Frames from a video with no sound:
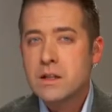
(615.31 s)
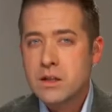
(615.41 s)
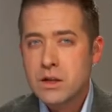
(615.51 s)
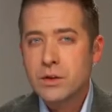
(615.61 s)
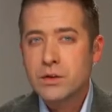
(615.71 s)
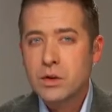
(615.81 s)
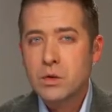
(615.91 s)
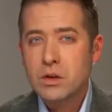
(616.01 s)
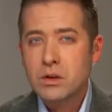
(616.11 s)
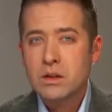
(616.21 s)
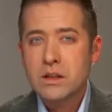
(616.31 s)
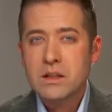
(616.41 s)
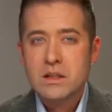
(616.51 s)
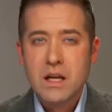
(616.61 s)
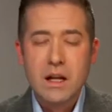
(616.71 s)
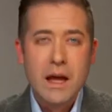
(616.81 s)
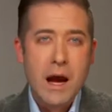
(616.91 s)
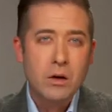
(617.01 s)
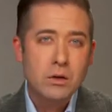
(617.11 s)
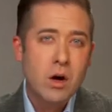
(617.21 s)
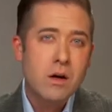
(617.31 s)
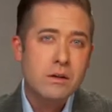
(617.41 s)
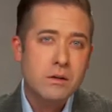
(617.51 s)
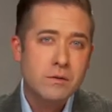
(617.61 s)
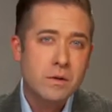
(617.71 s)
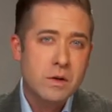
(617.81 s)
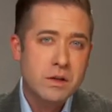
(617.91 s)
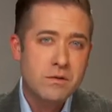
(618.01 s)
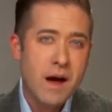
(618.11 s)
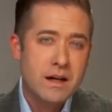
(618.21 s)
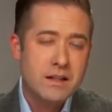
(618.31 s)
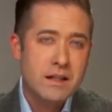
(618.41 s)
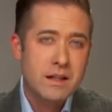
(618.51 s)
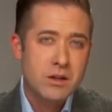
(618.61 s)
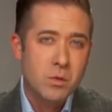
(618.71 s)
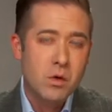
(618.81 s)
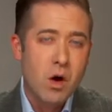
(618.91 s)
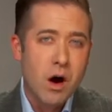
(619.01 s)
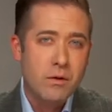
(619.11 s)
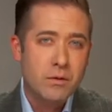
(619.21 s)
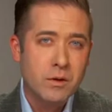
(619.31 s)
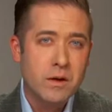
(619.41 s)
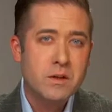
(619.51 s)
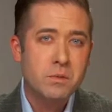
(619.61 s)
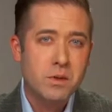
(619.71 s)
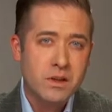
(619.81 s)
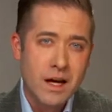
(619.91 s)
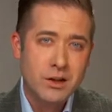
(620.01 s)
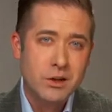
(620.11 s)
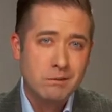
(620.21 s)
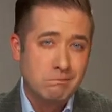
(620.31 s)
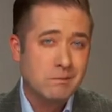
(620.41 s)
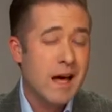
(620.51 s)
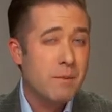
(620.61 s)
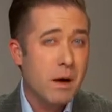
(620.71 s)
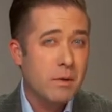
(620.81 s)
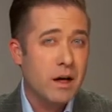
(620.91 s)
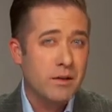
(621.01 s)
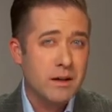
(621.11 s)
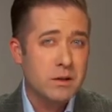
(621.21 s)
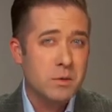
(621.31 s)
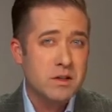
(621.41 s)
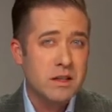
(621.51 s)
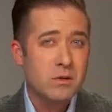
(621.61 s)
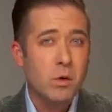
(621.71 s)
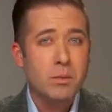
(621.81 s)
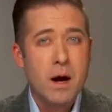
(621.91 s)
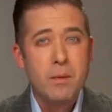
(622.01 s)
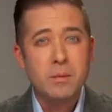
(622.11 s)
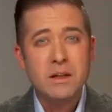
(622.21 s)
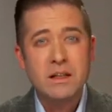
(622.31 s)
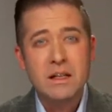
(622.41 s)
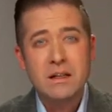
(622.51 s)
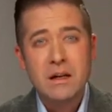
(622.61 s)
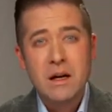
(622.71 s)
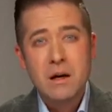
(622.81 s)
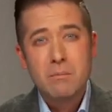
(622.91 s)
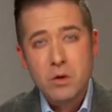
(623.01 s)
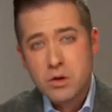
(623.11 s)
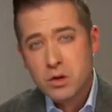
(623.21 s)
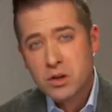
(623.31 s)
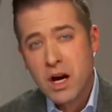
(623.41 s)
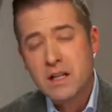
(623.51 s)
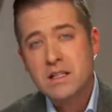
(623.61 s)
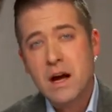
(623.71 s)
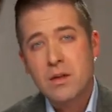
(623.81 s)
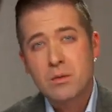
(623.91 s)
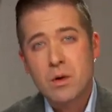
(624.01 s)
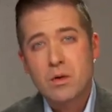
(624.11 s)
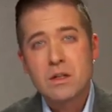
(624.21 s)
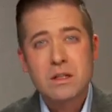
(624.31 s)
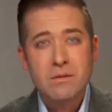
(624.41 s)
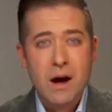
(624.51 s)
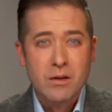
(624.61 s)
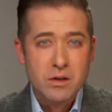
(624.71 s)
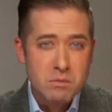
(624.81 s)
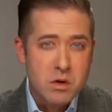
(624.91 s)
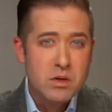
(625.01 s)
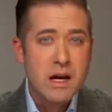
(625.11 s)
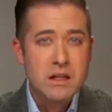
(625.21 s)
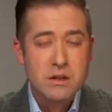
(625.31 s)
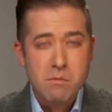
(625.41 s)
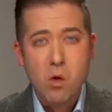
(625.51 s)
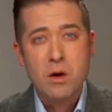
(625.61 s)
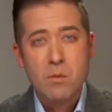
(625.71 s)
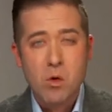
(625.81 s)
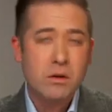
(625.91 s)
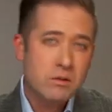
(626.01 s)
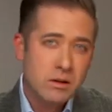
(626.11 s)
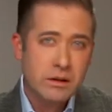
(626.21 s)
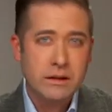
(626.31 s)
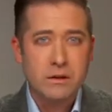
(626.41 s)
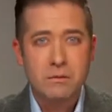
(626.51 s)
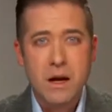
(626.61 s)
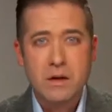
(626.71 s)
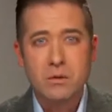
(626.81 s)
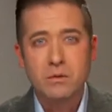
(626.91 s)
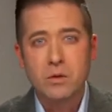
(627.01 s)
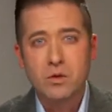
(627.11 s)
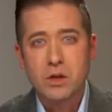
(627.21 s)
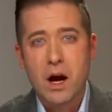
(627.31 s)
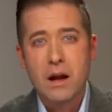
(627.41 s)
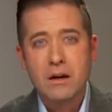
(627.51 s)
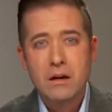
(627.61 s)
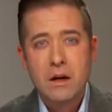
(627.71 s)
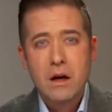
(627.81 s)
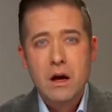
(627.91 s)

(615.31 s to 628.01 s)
Still too early to tell how long the first vaccines will offer us protection. A lot of public health experts think we'll probably need booster shots down the road as the virus mutates more and more, you know, like the annual flu shot.